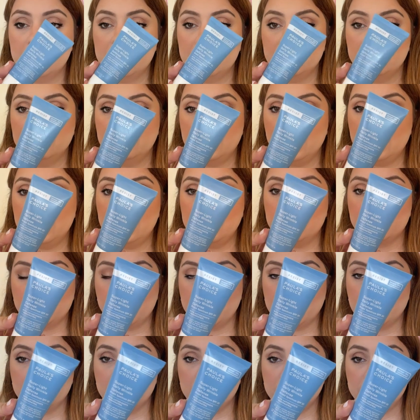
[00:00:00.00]
Daily
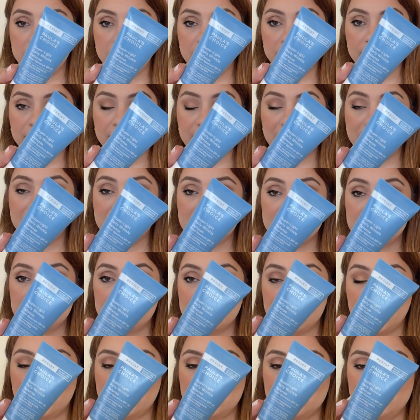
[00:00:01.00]
Wrinkle
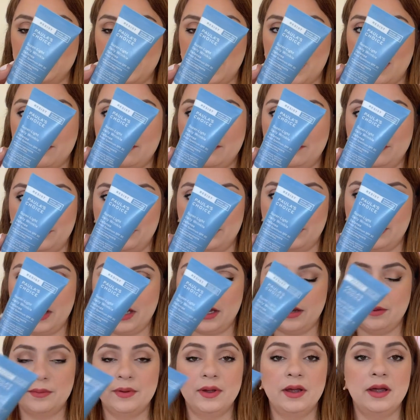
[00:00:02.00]
Defense SPF
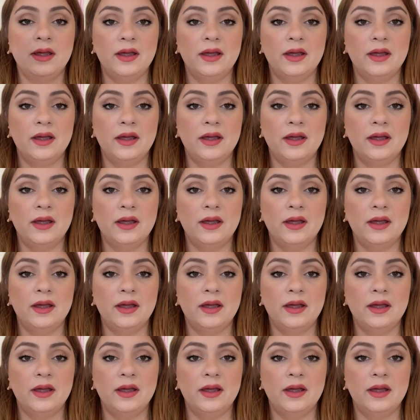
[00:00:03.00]
30.